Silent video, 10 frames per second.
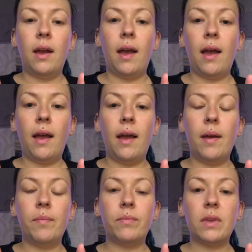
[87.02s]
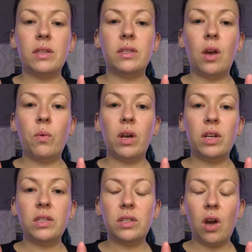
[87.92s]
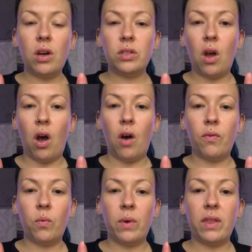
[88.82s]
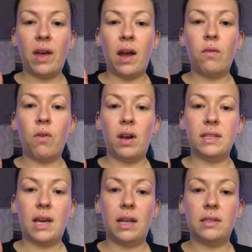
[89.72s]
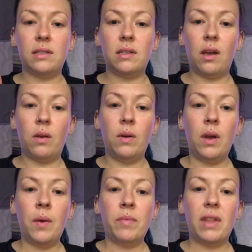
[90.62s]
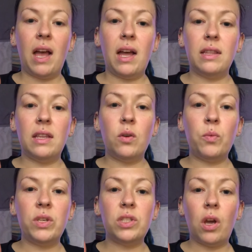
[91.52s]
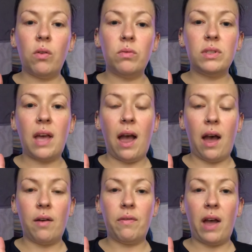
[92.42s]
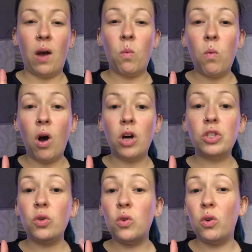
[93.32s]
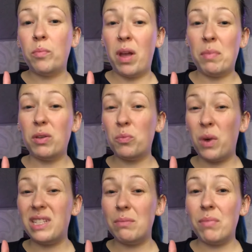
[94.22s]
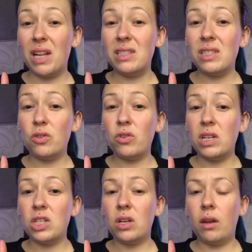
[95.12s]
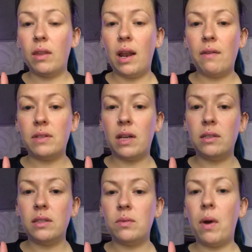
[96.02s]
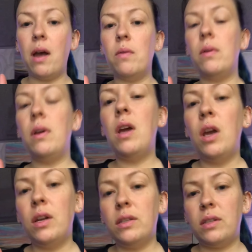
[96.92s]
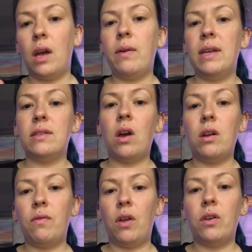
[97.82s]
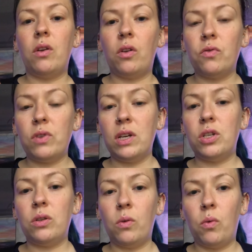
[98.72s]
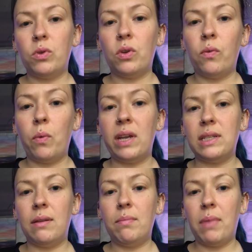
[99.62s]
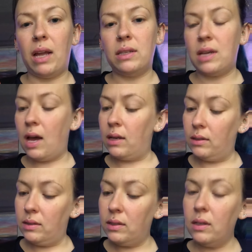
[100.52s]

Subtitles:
So we're going to start off with our right hand. So the hand that we don't have our watch, or maybe wedding bands are traditionally on the left hand as well. So it's kind of like the non-traditional sort of wedding band hand.